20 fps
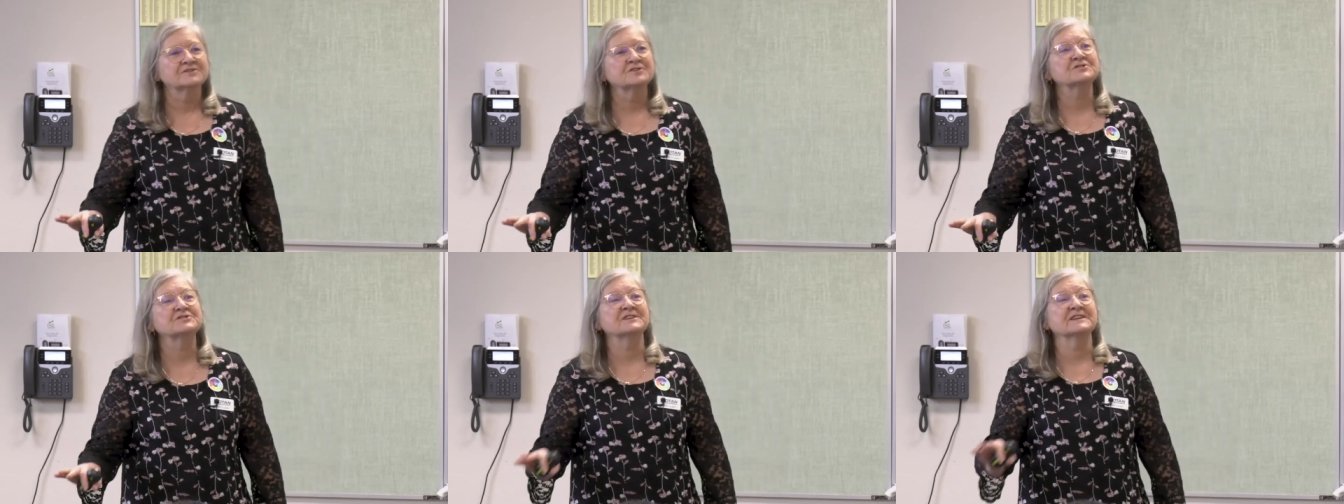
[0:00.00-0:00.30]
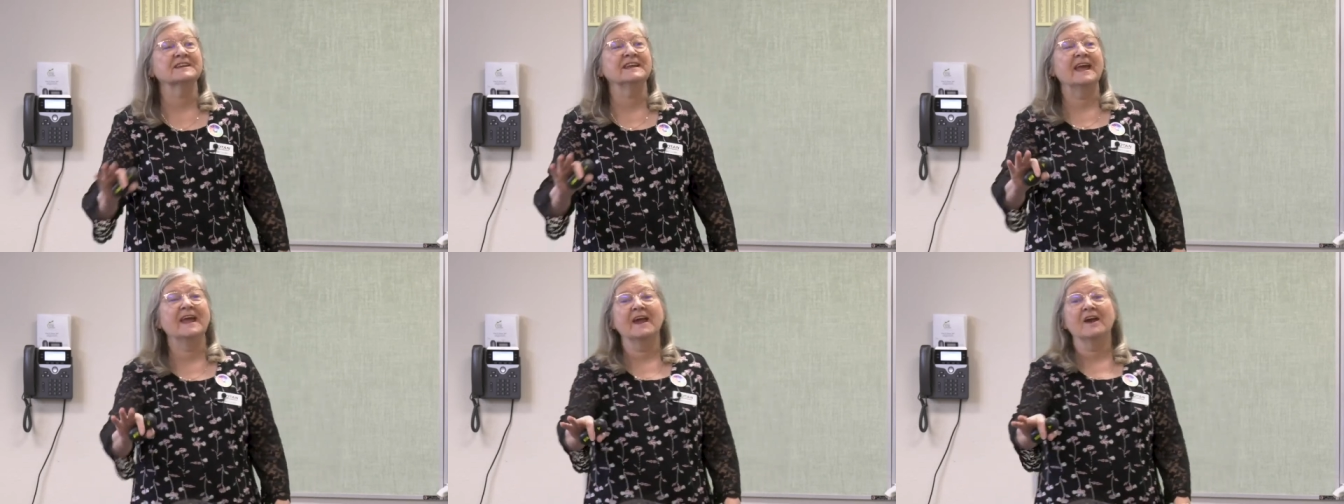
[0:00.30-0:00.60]

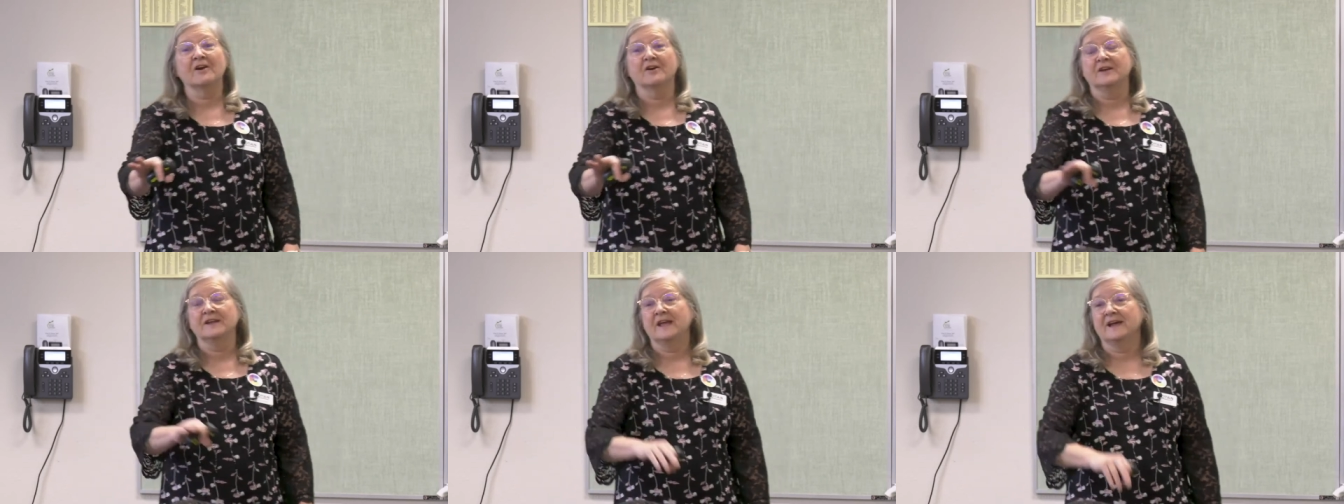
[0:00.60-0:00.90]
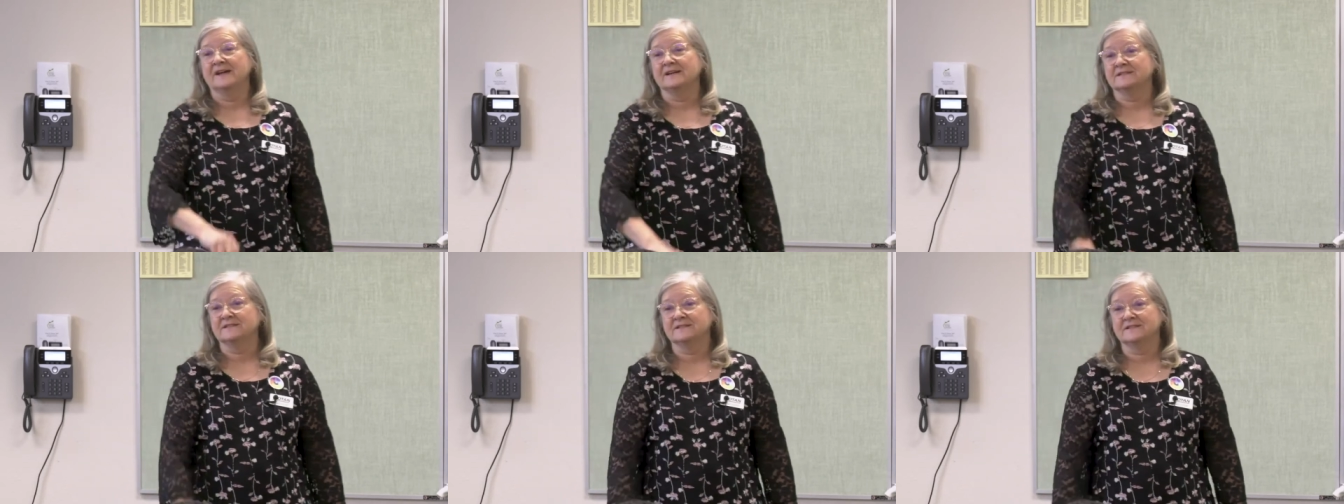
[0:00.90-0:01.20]
Susan Gaer,
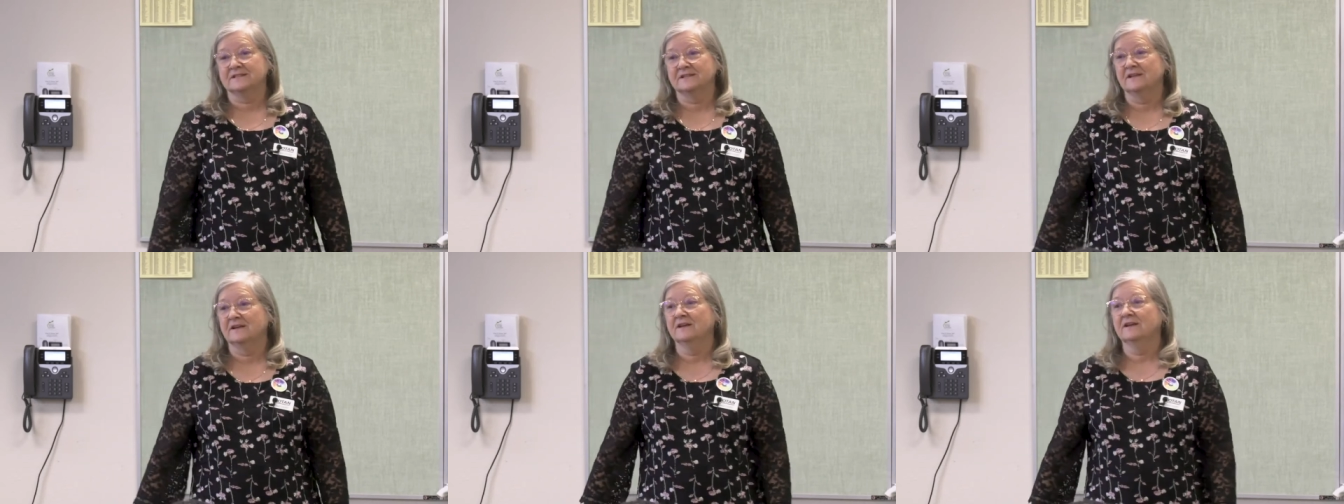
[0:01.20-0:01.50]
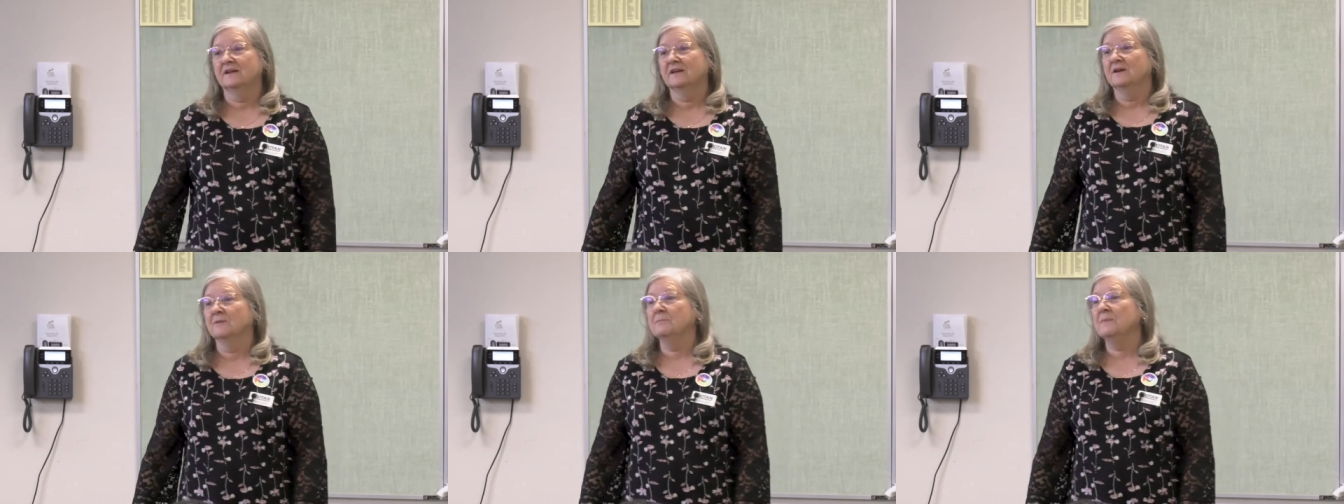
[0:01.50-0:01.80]
yes,
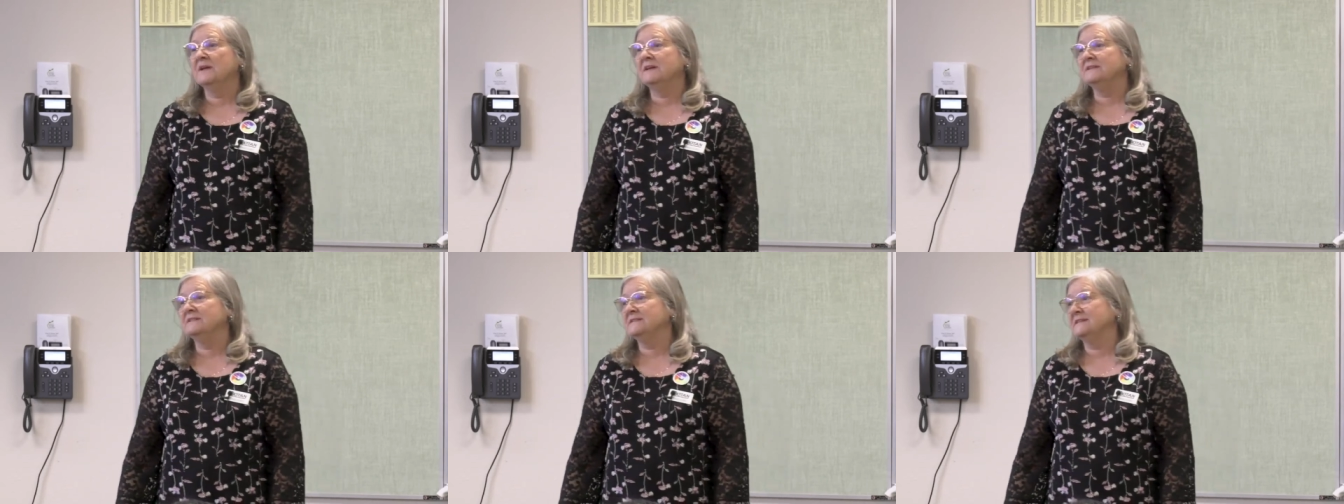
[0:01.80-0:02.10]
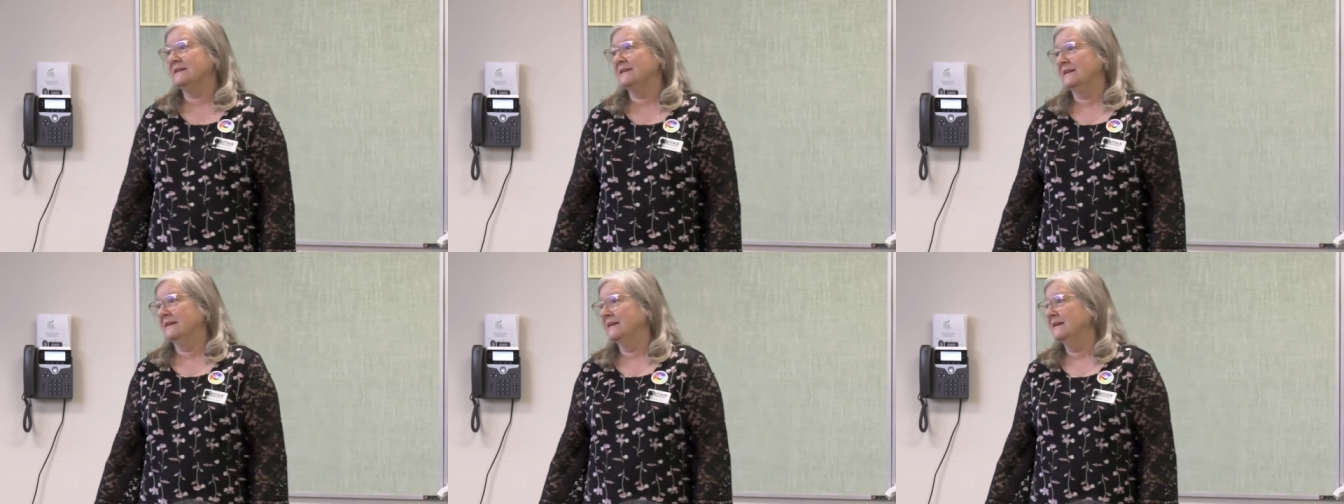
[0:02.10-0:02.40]

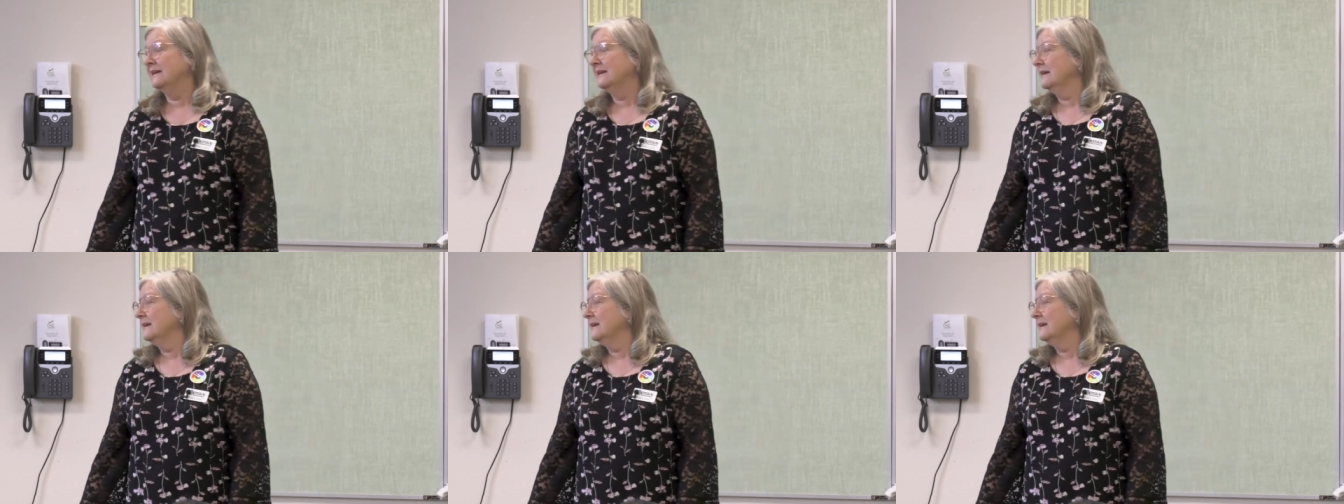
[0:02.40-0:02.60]
amazing.